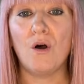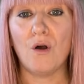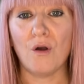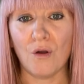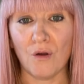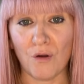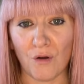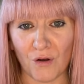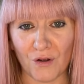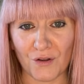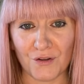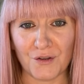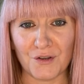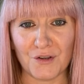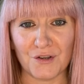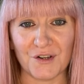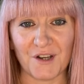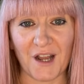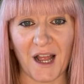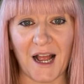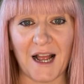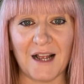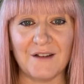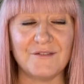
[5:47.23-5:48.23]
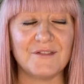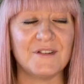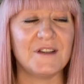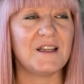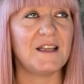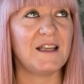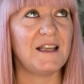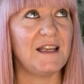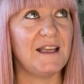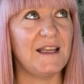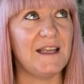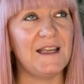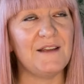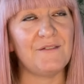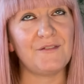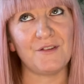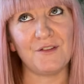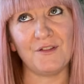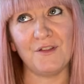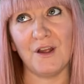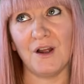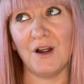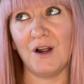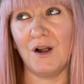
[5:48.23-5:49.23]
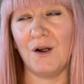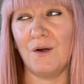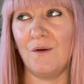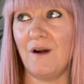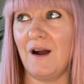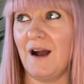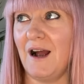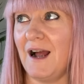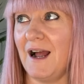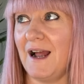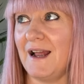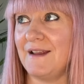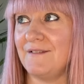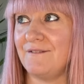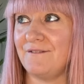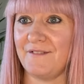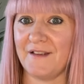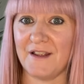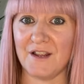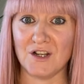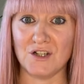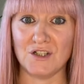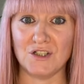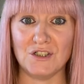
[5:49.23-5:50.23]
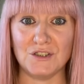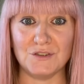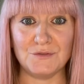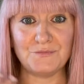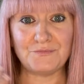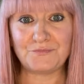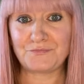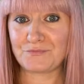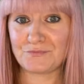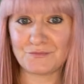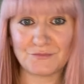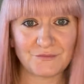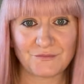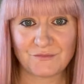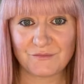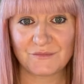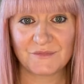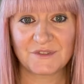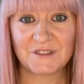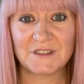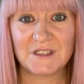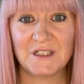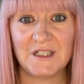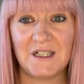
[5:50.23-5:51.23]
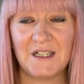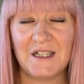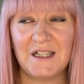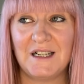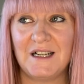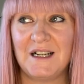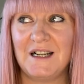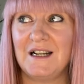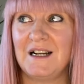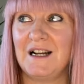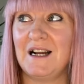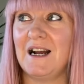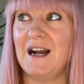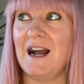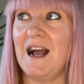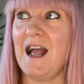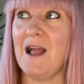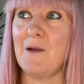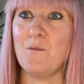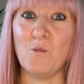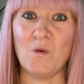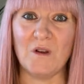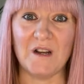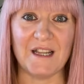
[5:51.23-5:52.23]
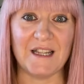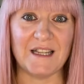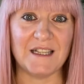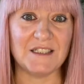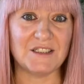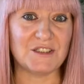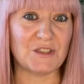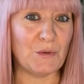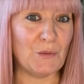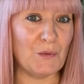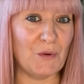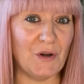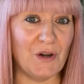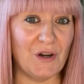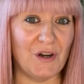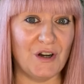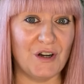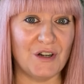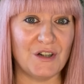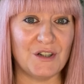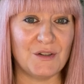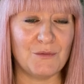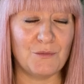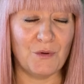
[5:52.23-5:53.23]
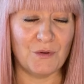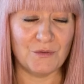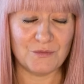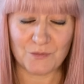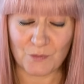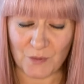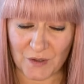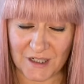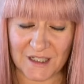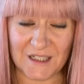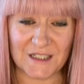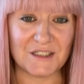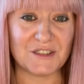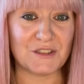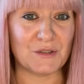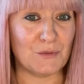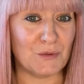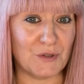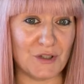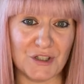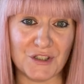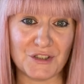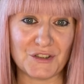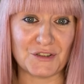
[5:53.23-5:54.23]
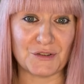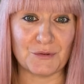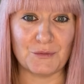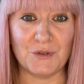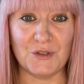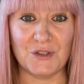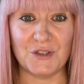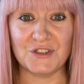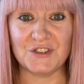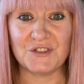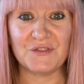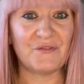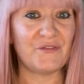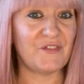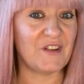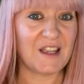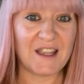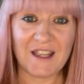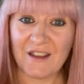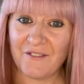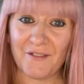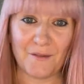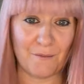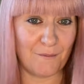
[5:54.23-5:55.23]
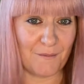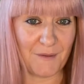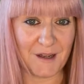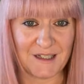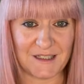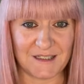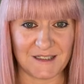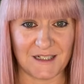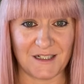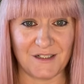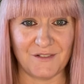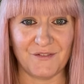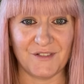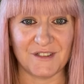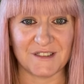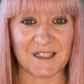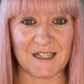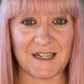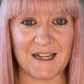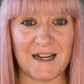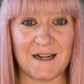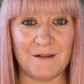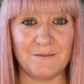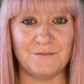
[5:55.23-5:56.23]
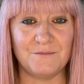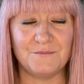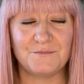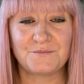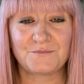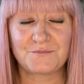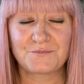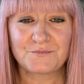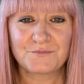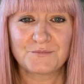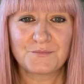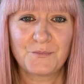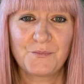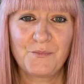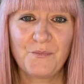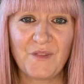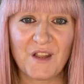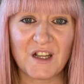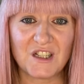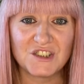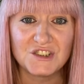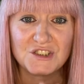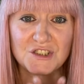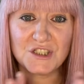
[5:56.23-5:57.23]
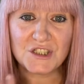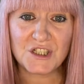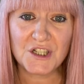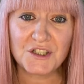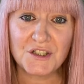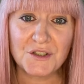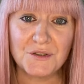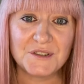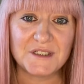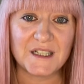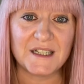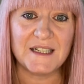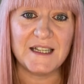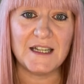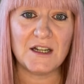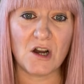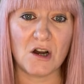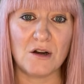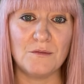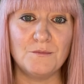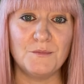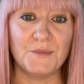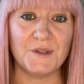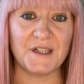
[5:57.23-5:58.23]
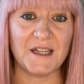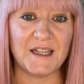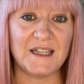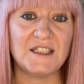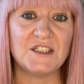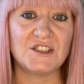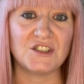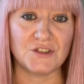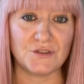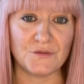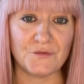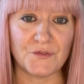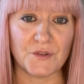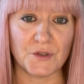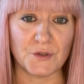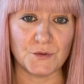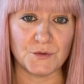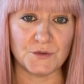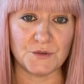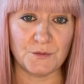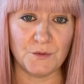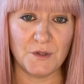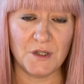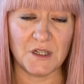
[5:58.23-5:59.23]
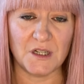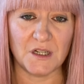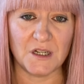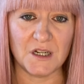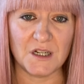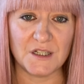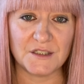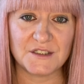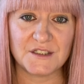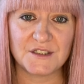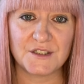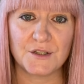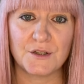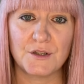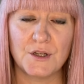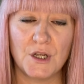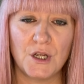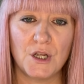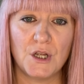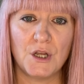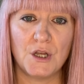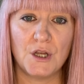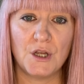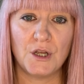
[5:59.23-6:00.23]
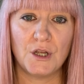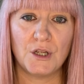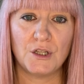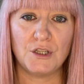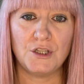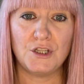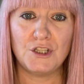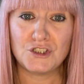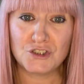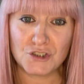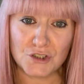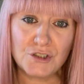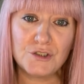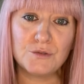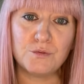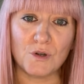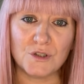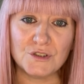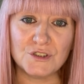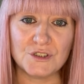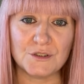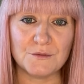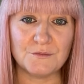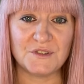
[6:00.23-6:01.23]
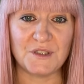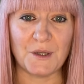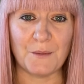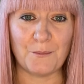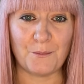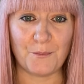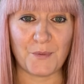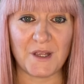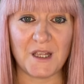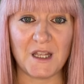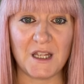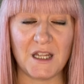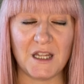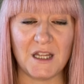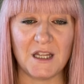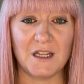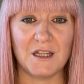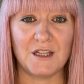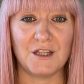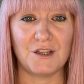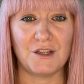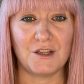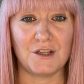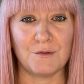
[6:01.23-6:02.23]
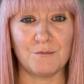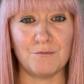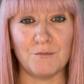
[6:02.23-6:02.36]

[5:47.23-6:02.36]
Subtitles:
Or you could have, even though I feel I'm willing to work towards forgiving myself as I am. So you can use any combination of those words. You just want them to be the